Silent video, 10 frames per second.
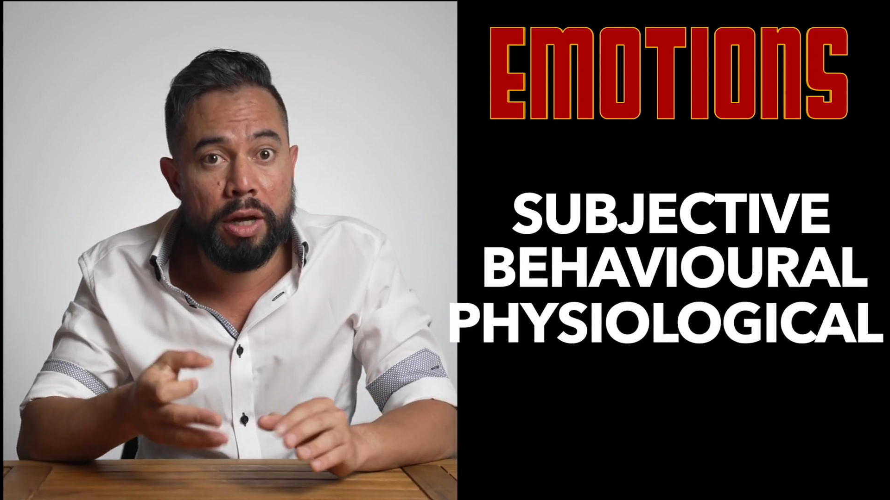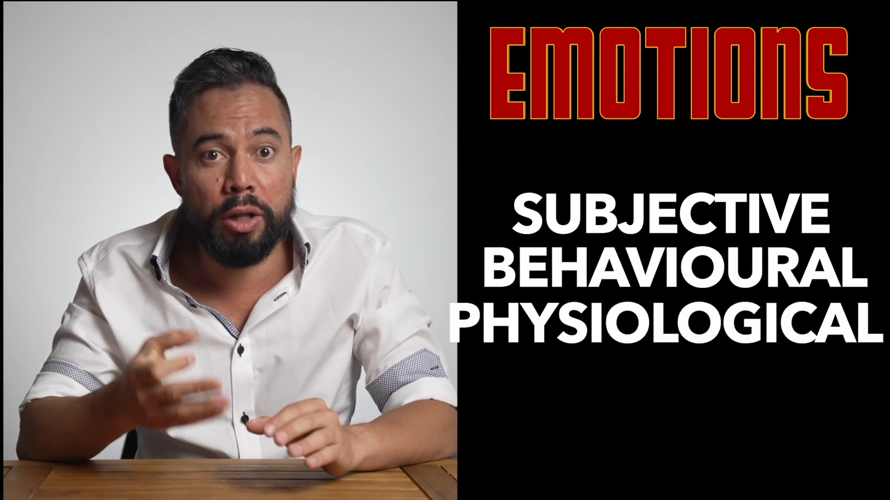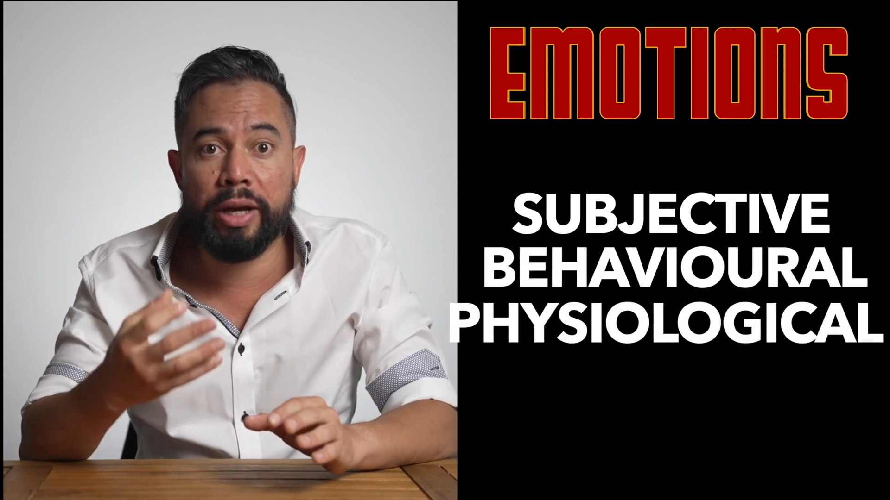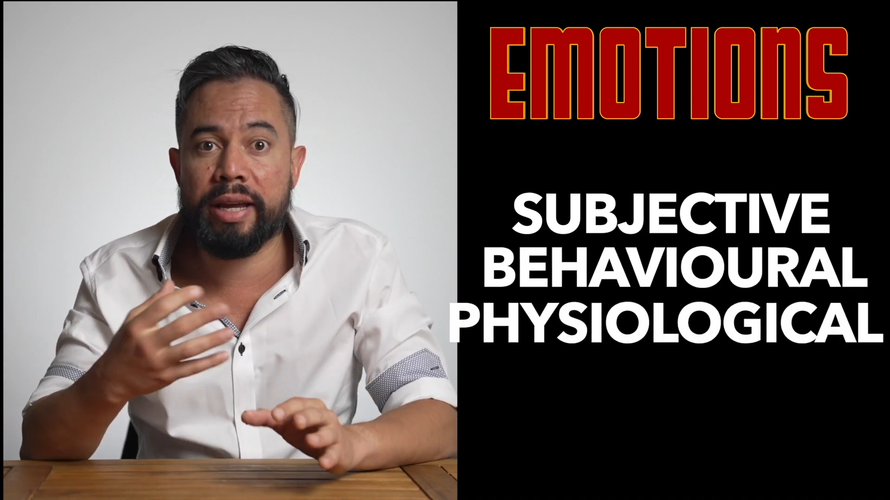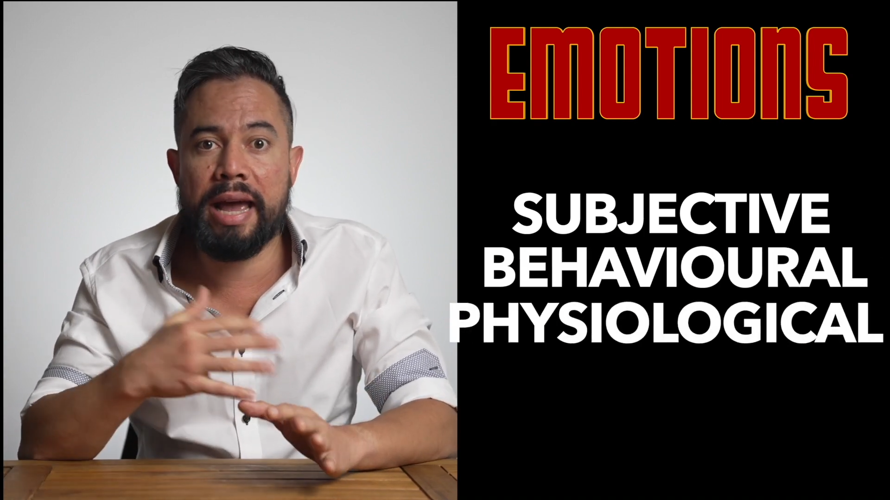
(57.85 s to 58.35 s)

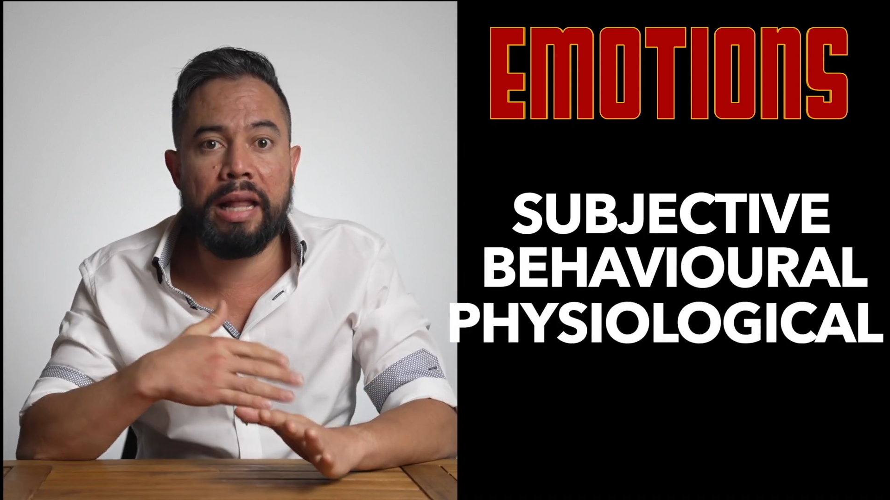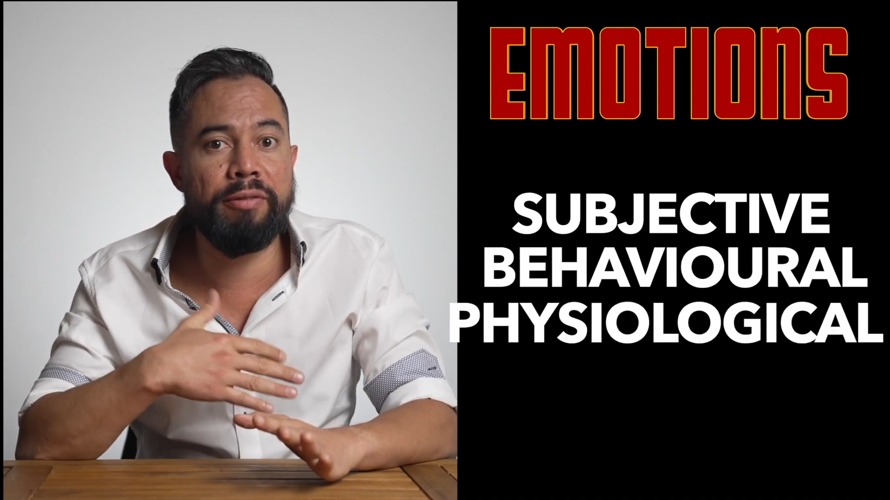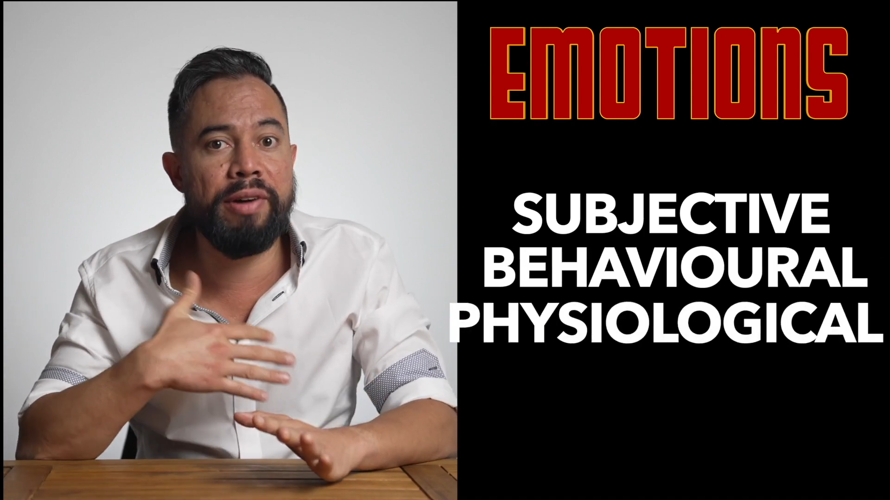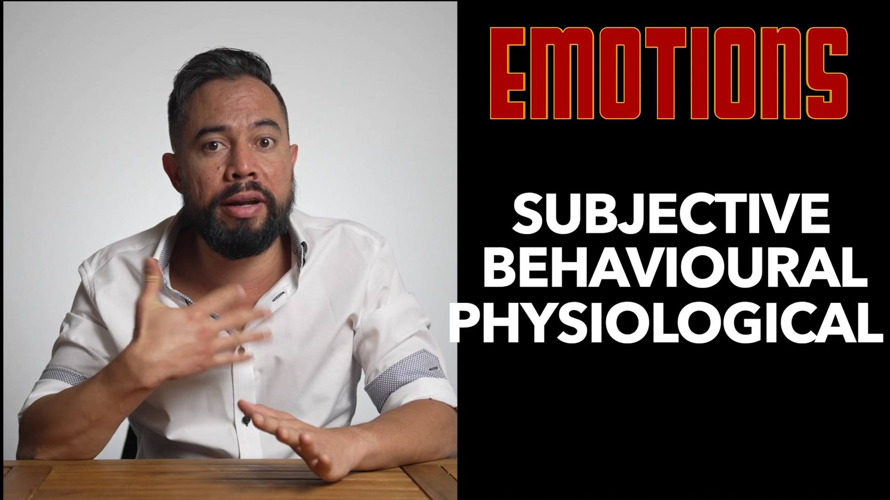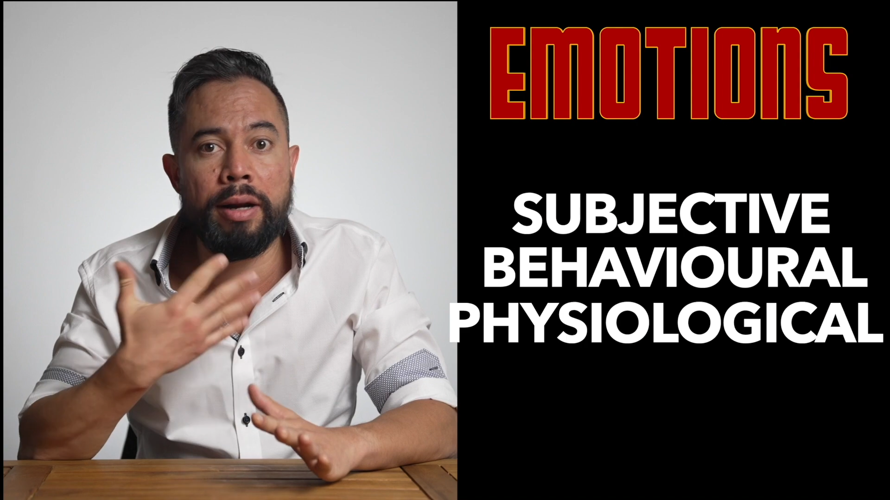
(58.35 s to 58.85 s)
like
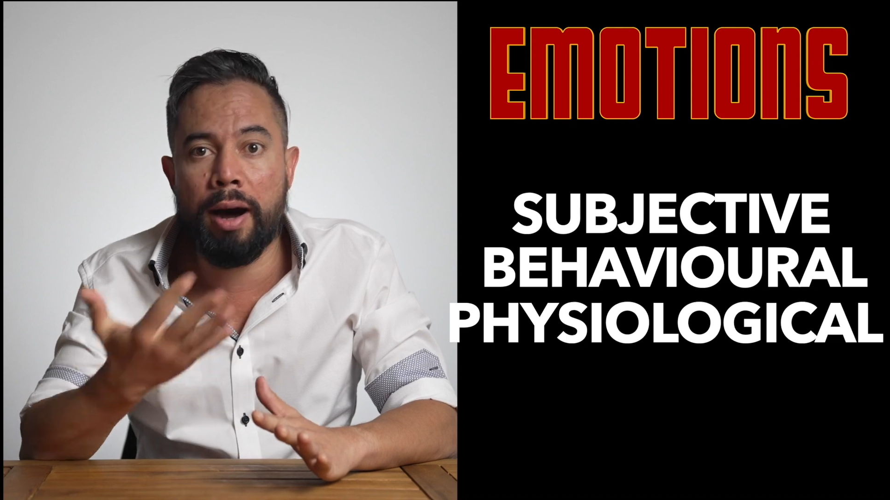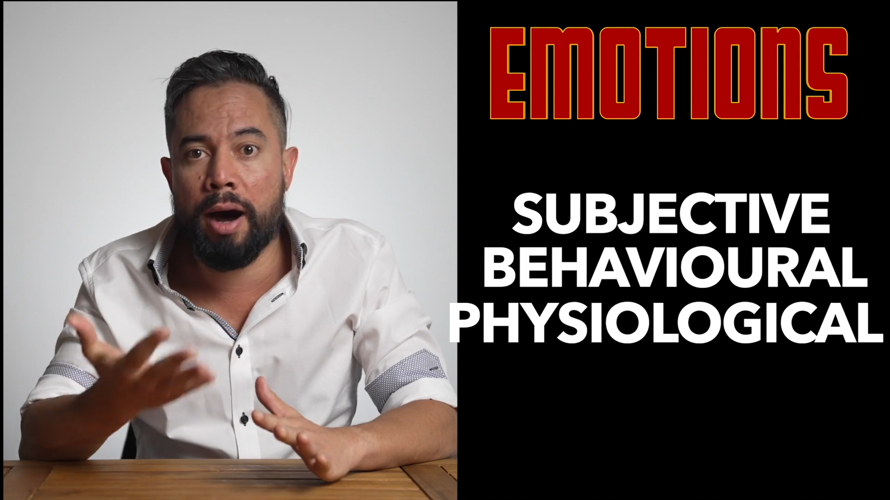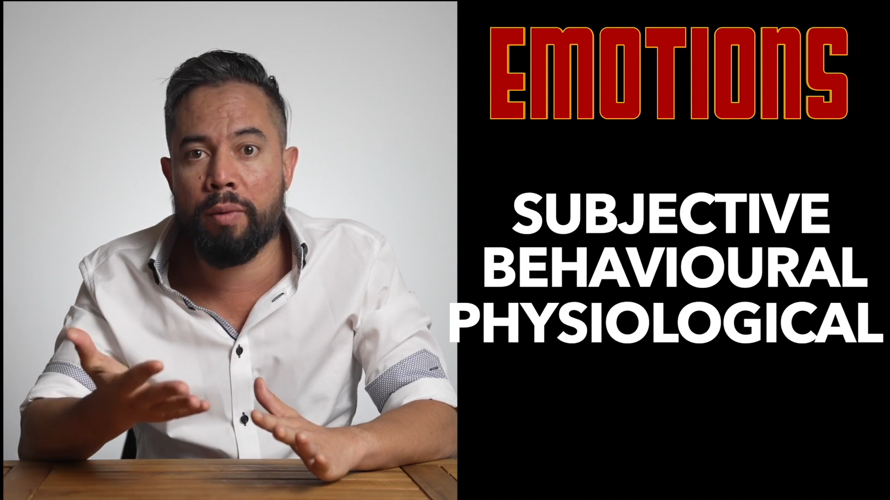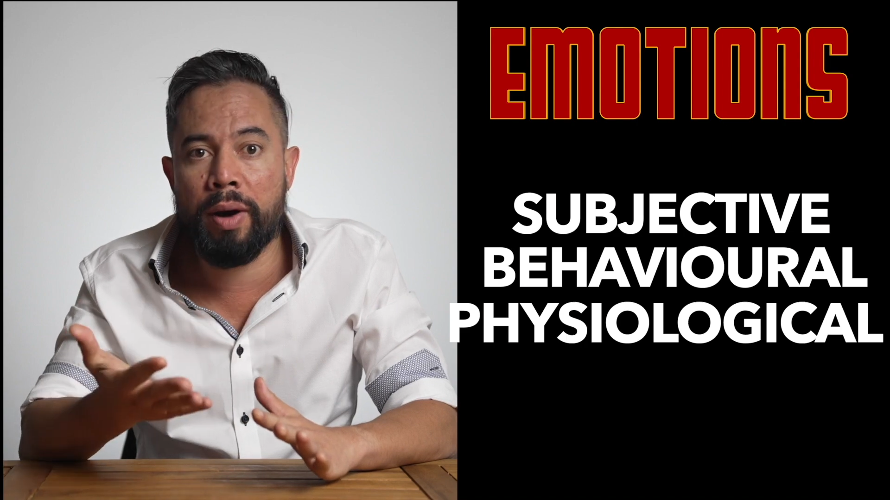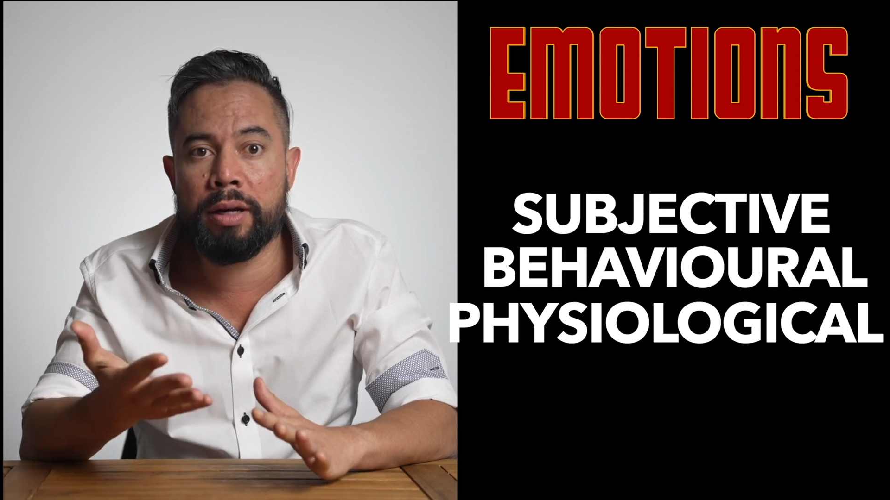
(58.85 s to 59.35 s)
elevated
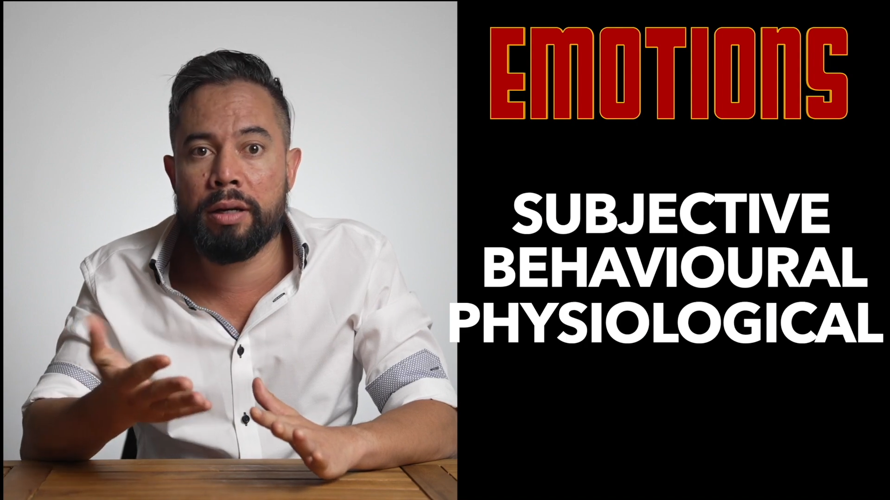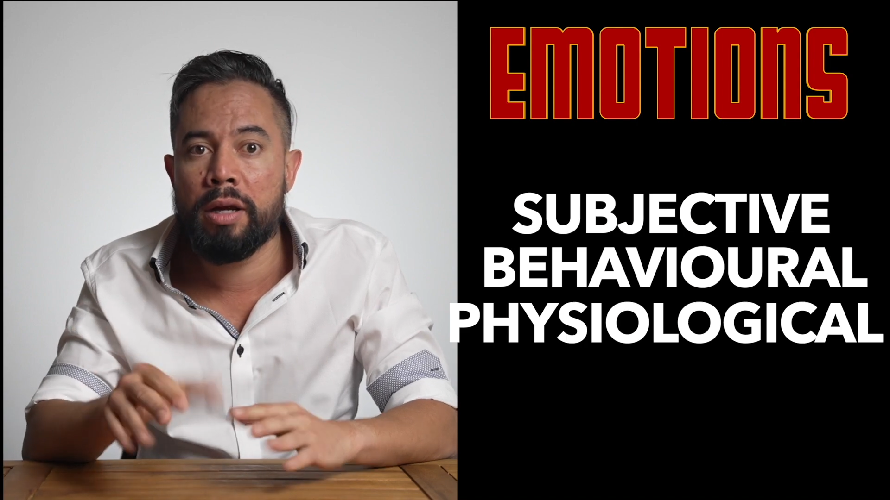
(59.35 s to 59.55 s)
heart rate,